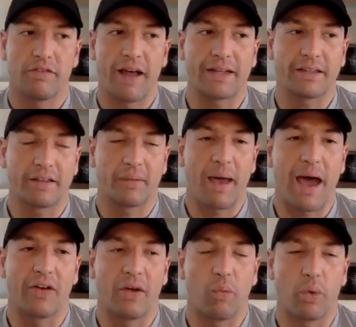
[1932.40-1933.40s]
fact of the
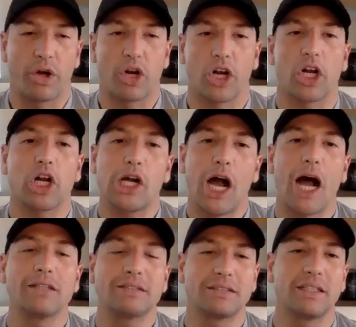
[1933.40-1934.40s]
matter that we're going to
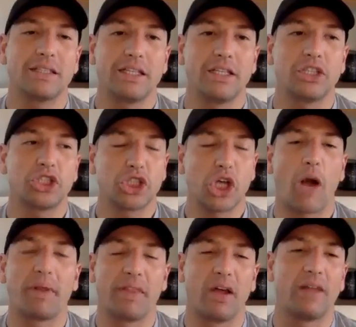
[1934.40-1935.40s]
constantly
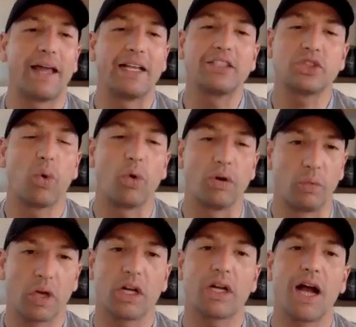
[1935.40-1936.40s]
sharpen that sword.
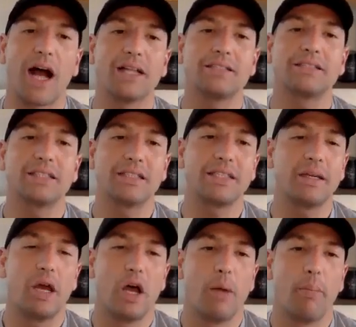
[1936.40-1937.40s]
We're going to
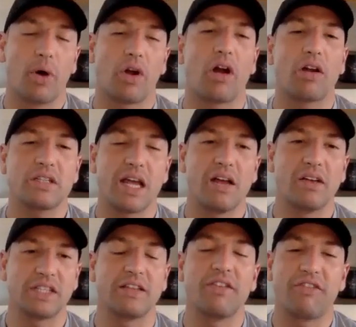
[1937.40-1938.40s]
constantly put
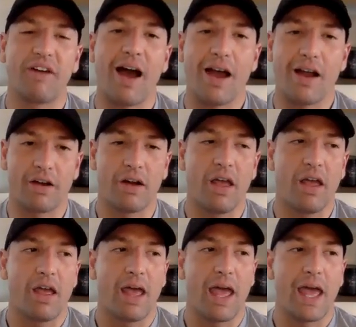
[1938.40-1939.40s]
ourselves in the fire
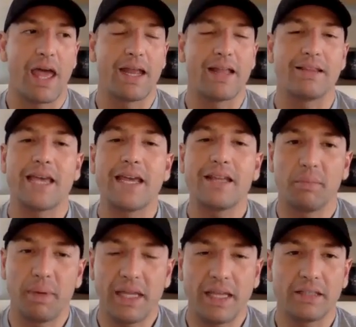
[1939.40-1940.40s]
and take the
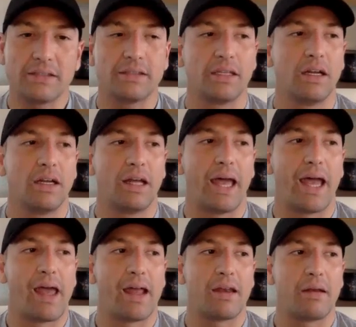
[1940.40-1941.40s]
beatings
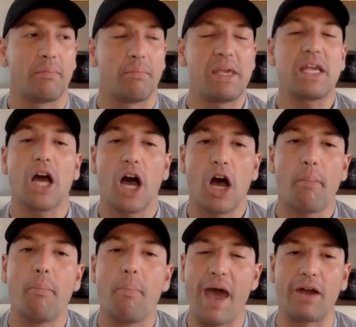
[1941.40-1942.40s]
and
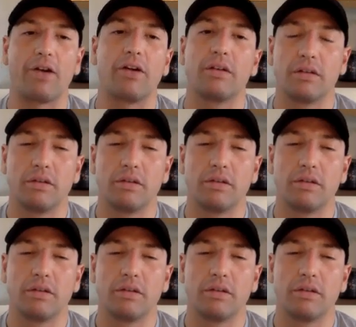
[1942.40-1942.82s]
become better,